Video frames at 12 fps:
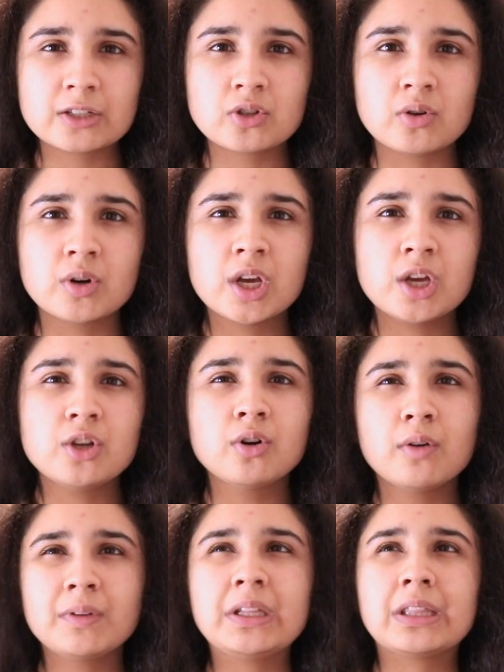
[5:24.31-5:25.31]
so you're
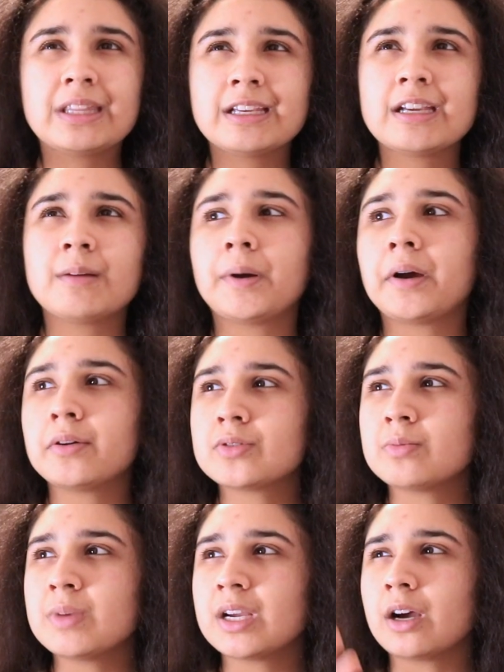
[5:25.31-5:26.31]
not really thinking about how
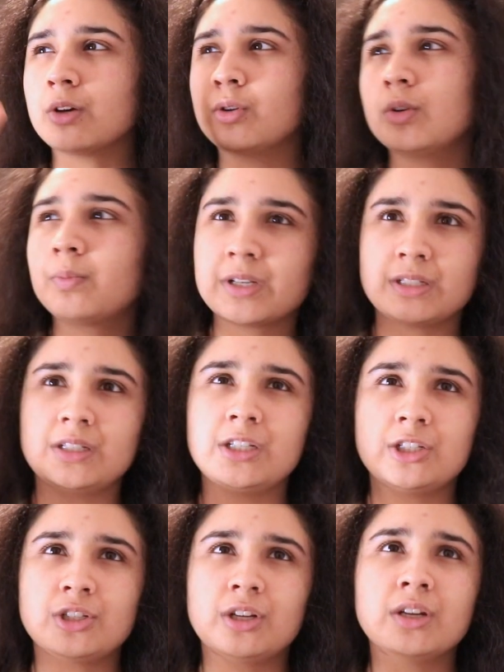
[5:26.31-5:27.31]
to make a good
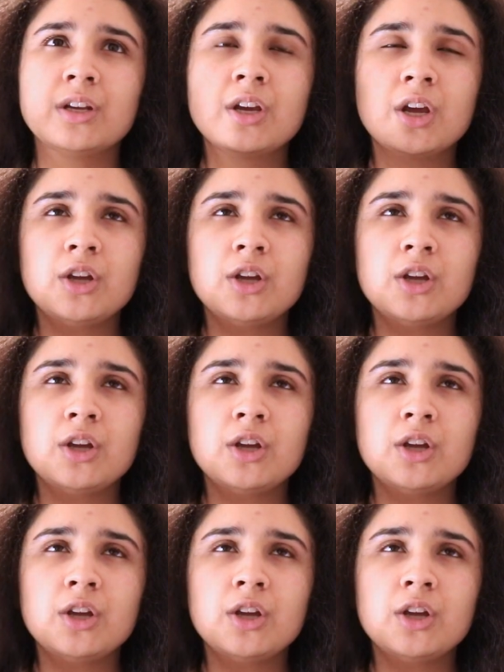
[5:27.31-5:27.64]
presentation,